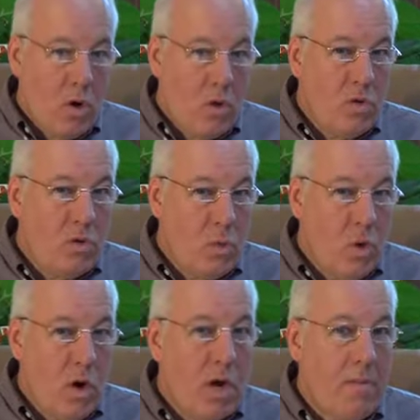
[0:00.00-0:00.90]
whose
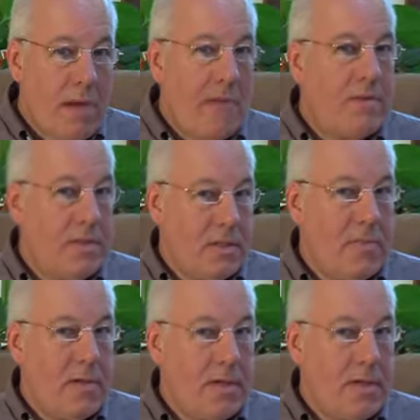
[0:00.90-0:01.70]
work baptism